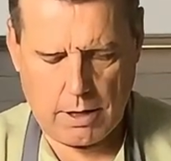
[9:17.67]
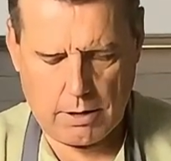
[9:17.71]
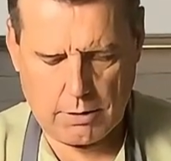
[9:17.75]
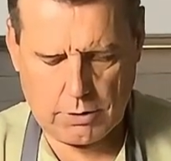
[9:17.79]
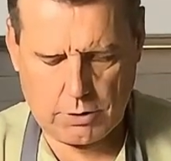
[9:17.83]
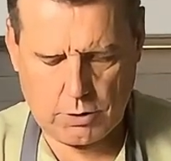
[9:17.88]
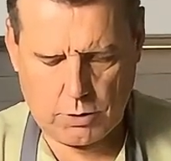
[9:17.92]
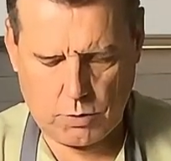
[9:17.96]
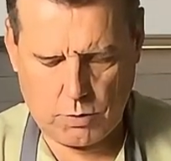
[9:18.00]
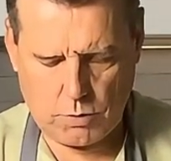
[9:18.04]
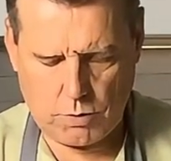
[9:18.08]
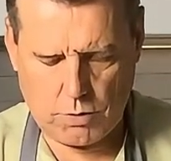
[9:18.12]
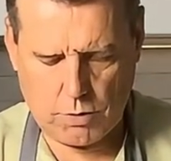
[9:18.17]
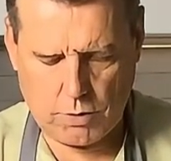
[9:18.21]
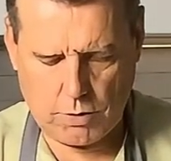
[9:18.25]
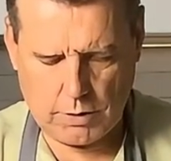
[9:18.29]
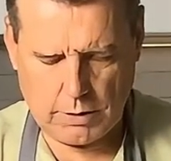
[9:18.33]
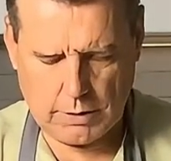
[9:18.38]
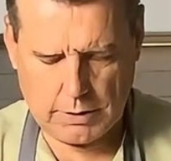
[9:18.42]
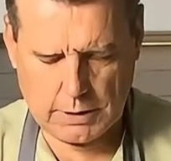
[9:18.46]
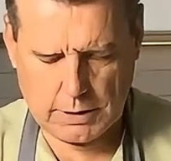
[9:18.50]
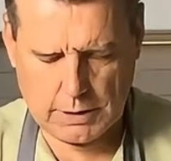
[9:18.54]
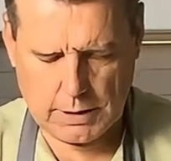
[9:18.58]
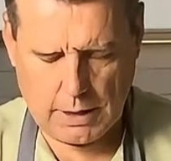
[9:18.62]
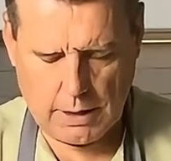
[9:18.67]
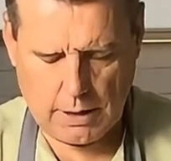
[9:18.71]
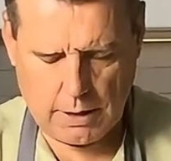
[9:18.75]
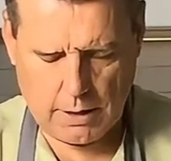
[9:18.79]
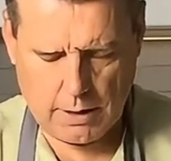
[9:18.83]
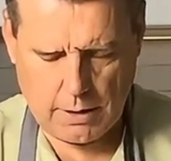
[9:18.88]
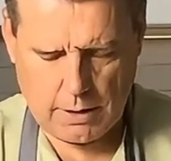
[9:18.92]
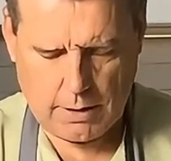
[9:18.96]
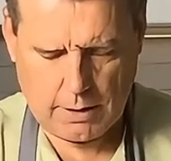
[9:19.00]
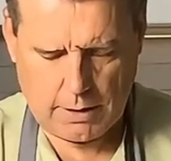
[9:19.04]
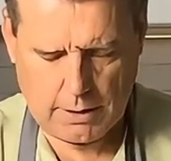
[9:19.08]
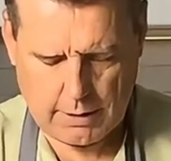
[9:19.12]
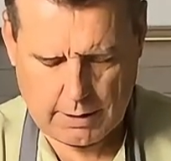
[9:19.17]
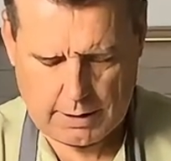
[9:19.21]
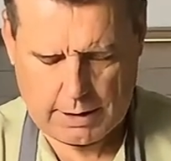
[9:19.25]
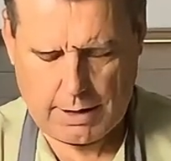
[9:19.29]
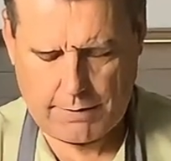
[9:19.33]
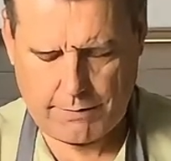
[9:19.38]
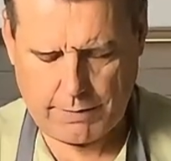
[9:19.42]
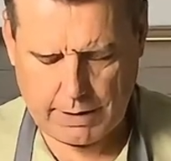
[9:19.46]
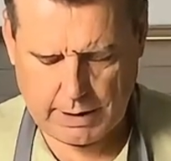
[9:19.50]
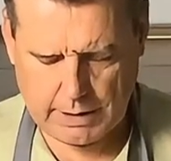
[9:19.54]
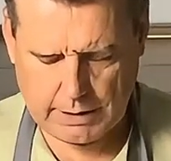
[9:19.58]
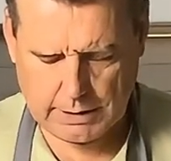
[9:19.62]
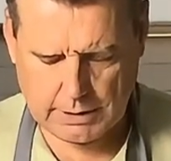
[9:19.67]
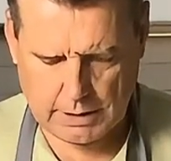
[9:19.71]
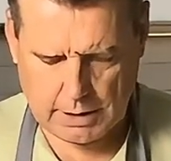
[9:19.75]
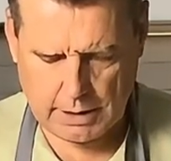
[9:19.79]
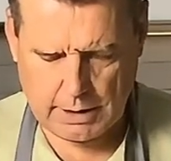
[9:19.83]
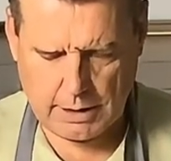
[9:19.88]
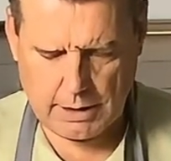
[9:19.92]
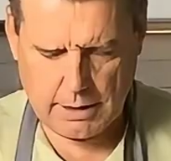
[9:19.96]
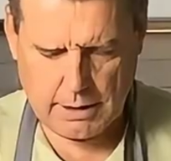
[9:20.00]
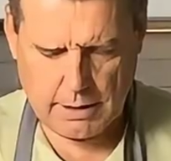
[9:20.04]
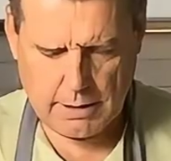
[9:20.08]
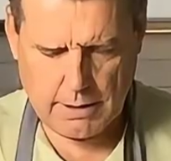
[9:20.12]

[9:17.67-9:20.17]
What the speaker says: 2/3, go on that side,